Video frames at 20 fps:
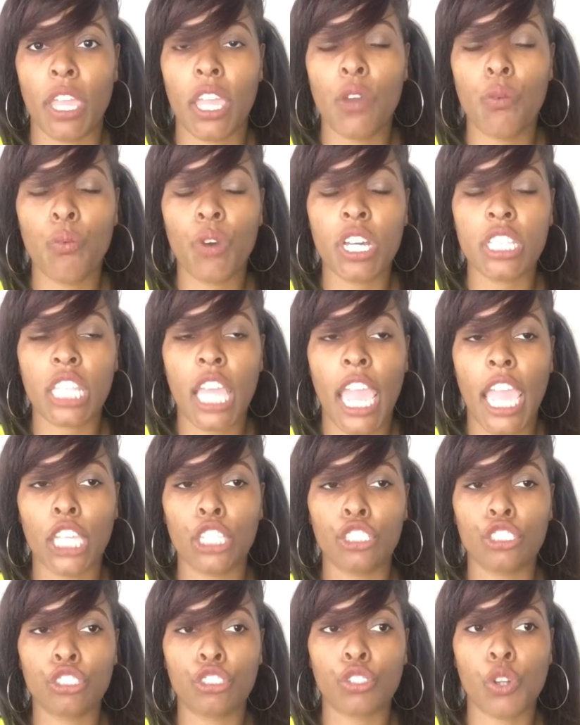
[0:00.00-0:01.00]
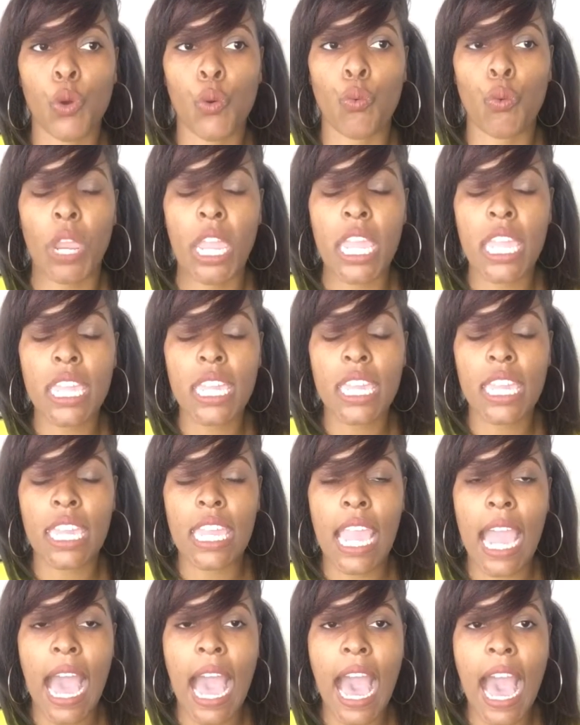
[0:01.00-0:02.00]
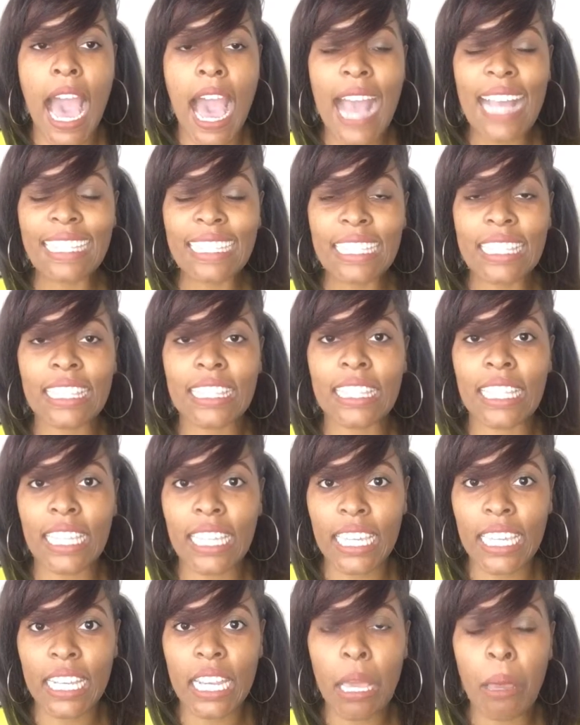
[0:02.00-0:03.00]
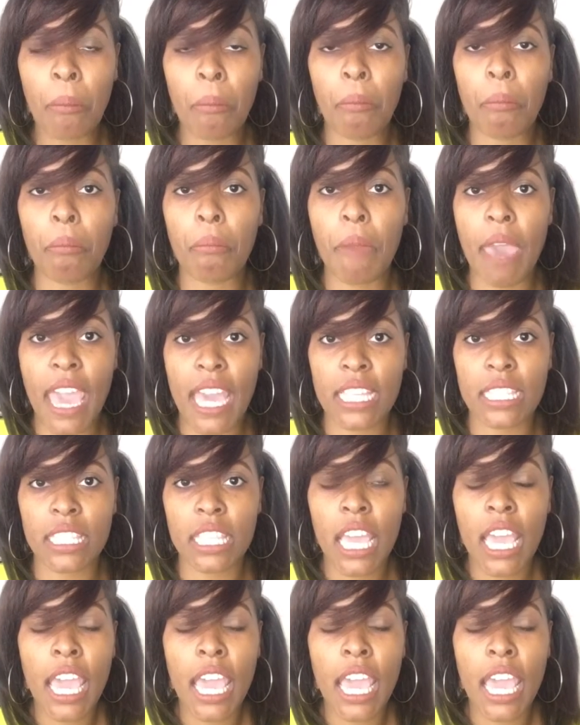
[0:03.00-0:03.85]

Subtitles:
It was a stringy, hot, thin mess.